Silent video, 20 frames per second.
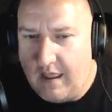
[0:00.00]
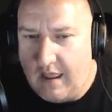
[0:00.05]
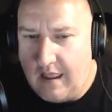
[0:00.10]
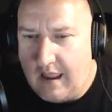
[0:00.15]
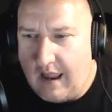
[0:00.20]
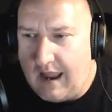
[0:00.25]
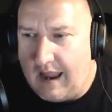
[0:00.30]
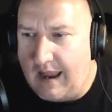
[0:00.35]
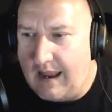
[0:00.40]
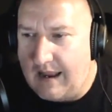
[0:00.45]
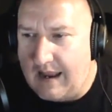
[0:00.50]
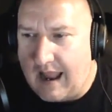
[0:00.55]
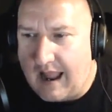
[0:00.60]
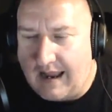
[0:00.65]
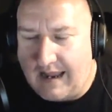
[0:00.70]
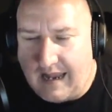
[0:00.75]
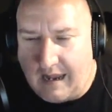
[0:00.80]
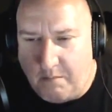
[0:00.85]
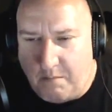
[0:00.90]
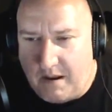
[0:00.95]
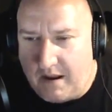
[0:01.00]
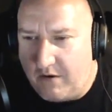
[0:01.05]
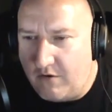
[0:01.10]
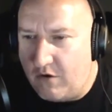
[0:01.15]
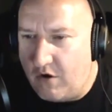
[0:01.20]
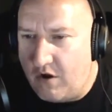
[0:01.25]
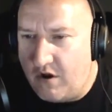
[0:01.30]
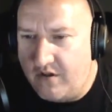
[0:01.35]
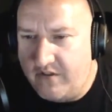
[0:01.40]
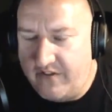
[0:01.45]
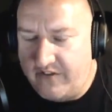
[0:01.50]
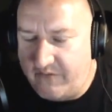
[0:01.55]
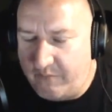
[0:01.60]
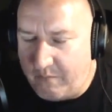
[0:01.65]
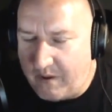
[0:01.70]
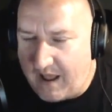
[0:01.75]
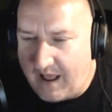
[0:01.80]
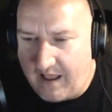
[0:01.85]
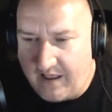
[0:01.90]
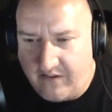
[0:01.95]
And I keep hearing all this
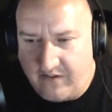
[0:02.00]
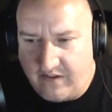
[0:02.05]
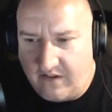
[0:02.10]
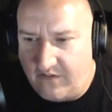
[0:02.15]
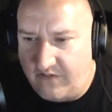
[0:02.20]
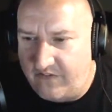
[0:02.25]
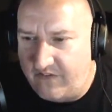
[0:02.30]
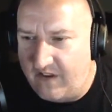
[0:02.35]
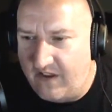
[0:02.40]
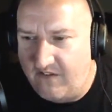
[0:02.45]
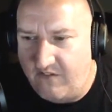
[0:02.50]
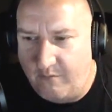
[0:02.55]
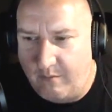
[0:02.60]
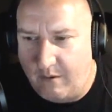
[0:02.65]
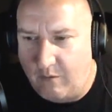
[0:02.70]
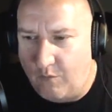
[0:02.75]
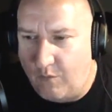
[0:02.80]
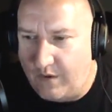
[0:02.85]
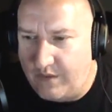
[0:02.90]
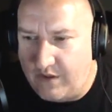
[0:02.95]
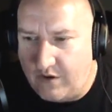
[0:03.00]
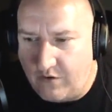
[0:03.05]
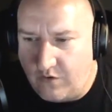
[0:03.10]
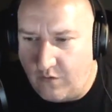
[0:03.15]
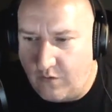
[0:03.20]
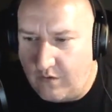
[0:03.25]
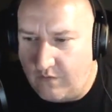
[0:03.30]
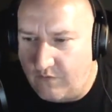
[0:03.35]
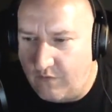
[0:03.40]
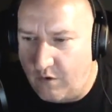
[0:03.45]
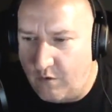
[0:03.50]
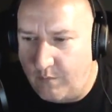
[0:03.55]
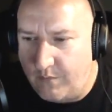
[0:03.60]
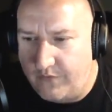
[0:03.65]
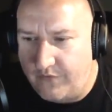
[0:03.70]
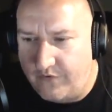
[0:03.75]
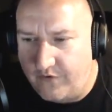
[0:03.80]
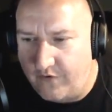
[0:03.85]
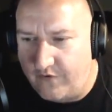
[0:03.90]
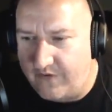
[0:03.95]
positive stuff about what they're doing for open
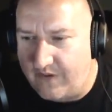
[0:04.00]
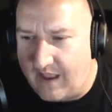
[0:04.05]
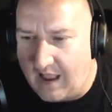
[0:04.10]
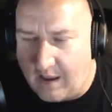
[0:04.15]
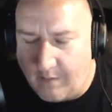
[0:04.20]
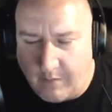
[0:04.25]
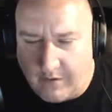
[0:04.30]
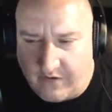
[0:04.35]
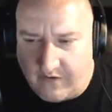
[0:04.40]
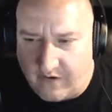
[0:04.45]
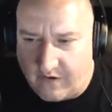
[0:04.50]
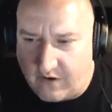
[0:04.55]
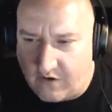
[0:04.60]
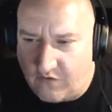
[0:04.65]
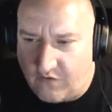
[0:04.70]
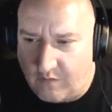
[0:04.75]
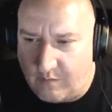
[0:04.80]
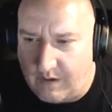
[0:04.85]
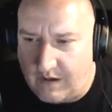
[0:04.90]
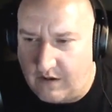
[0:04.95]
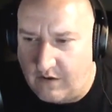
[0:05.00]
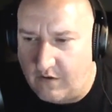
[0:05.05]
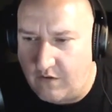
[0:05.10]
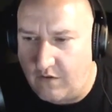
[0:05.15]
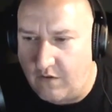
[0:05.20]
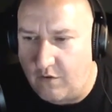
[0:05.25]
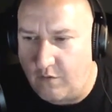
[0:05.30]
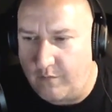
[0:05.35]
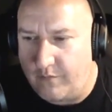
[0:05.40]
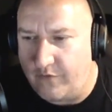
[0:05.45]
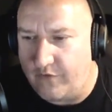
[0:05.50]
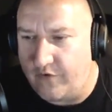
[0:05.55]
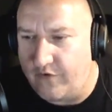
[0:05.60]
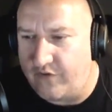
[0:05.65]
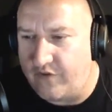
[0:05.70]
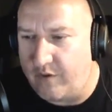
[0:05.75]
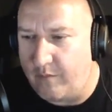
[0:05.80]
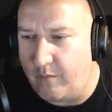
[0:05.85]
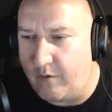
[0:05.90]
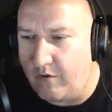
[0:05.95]
source, how much they're contributing to the open
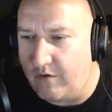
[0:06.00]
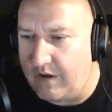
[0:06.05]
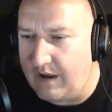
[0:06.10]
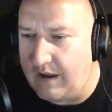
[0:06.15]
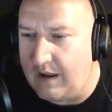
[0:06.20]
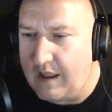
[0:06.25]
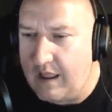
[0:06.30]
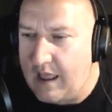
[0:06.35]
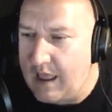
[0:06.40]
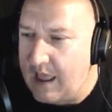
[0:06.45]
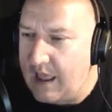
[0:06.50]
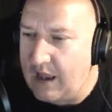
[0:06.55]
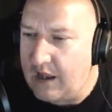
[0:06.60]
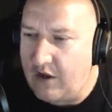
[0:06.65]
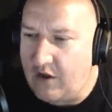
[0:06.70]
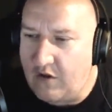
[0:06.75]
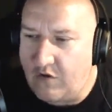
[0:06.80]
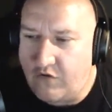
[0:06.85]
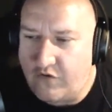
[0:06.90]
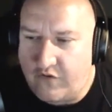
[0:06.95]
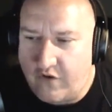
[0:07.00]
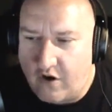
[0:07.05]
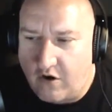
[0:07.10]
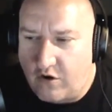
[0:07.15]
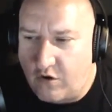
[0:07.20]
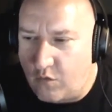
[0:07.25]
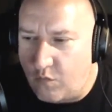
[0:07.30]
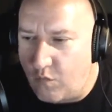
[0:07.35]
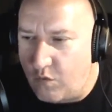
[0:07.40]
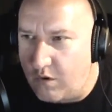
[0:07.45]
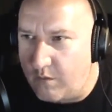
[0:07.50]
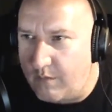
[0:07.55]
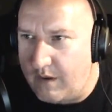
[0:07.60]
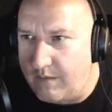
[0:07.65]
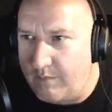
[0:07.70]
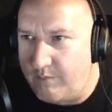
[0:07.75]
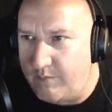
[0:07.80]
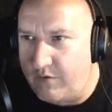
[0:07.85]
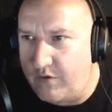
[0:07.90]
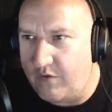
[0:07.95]
source community. You start to warm
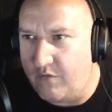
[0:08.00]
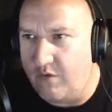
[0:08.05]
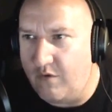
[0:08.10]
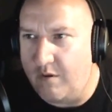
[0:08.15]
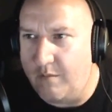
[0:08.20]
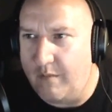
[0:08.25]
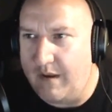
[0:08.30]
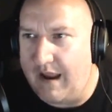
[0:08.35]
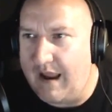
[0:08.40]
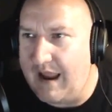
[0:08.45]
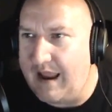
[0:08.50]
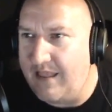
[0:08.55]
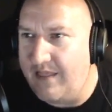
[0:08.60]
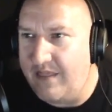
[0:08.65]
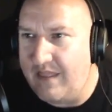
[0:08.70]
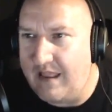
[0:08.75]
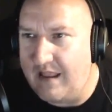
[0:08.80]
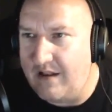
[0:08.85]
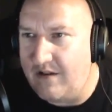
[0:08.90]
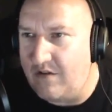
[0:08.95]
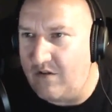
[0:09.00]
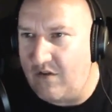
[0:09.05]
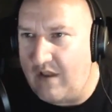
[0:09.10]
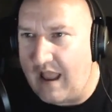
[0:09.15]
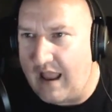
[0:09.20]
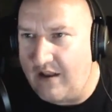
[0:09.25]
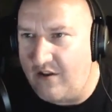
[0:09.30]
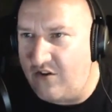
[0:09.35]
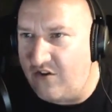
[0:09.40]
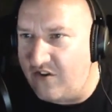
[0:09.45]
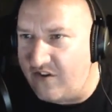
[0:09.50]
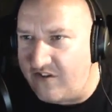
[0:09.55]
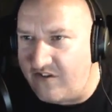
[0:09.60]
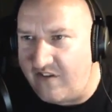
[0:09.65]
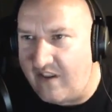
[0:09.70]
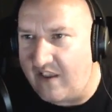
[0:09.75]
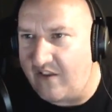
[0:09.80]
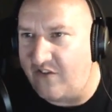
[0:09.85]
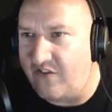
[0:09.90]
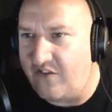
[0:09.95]
up to them, and then just
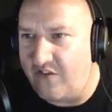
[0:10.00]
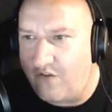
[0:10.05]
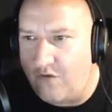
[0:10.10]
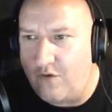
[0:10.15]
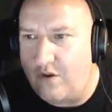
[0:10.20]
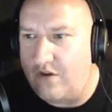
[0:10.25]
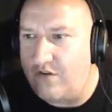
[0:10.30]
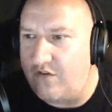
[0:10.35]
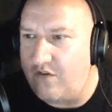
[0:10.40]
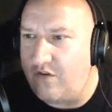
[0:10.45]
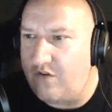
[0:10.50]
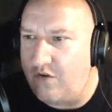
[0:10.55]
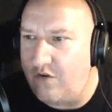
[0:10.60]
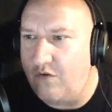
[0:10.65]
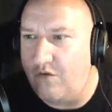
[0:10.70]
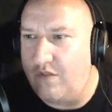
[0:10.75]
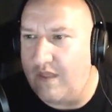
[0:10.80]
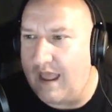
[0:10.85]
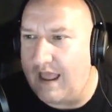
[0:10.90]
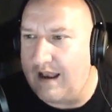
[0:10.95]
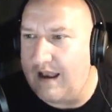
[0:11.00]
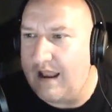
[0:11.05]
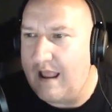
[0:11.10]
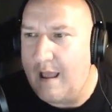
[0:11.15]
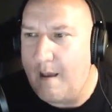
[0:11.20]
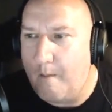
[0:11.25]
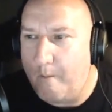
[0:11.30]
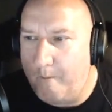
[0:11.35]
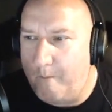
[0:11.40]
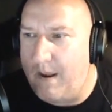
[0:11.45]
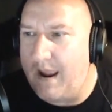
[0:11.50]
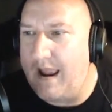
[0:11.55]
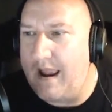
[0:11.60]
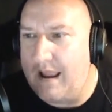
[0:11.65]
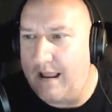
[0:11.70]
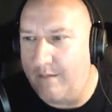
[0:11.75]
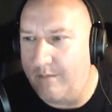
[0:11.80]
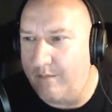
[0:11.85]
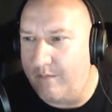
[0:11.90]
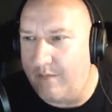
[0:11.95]
as soon as you do that,
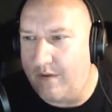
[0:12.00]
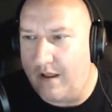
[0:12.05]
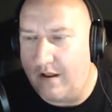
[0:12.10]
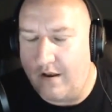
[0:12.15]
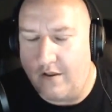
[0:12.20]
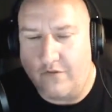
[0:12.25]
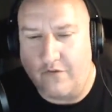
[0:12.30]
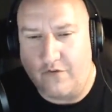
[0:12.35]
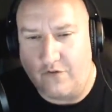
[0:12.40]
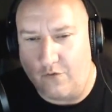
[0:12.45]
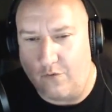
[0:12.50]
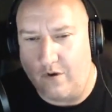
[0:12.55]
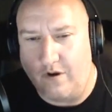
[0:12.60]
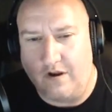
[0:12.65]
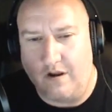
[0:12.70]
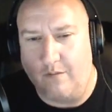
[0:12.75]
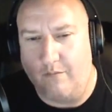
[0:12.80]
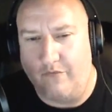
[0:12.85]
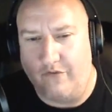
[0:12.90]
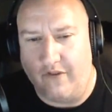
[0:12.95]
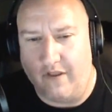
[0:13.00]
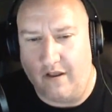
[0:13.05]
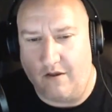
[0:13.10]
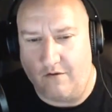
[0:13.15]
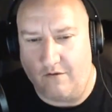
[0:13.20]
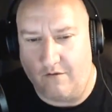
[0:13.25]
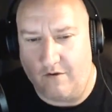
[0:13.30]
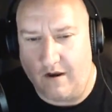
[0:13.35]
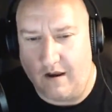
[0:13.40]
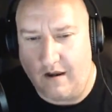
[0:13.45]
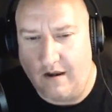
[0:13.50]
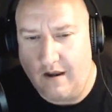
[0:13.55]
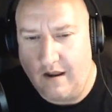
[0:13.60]
bam, another story comes out, right?